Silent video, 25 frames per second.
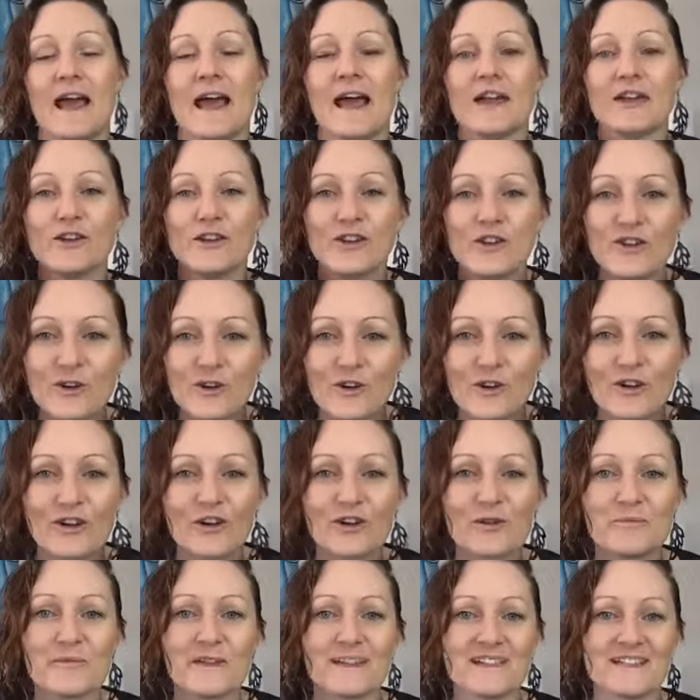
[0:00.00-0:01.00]

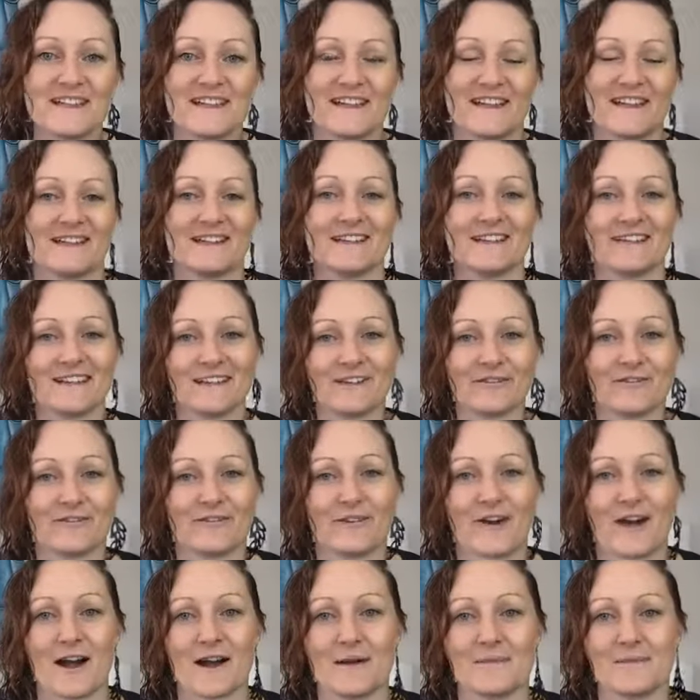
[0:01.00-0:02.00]
your particular
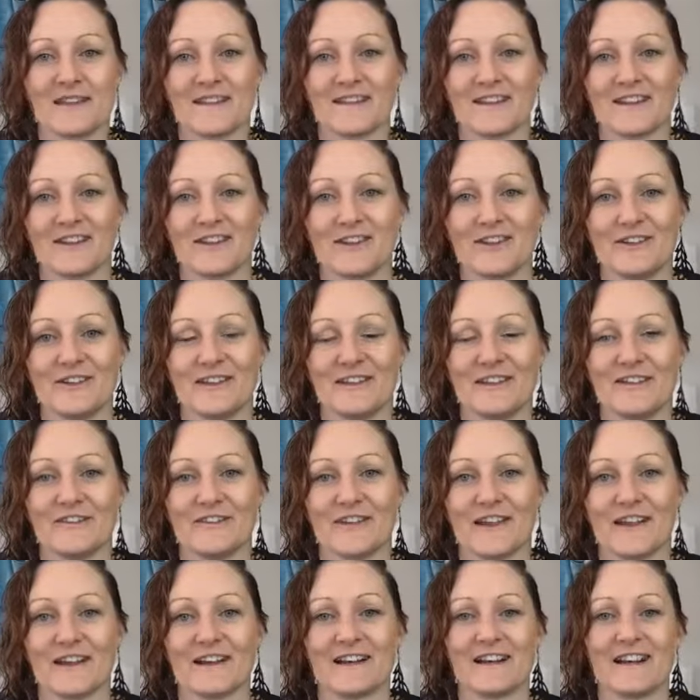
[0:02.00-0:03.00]
environment that you live
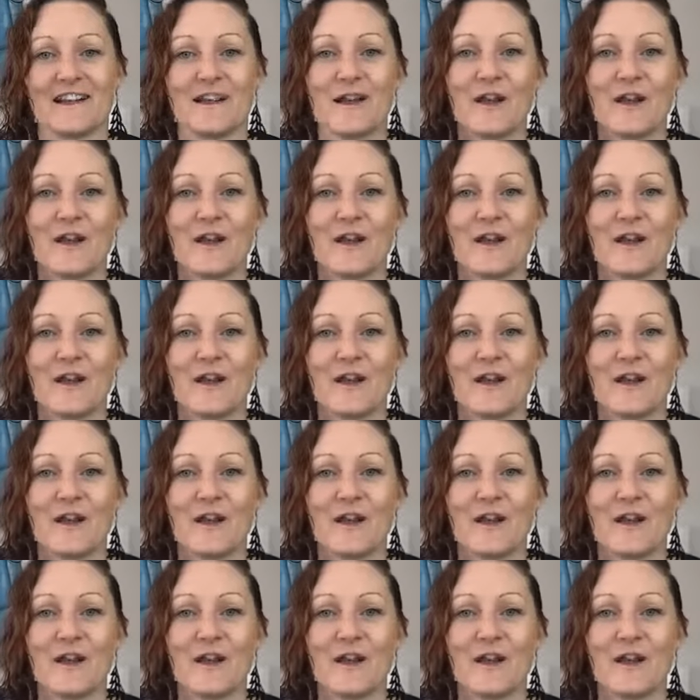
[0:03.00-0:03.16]
in,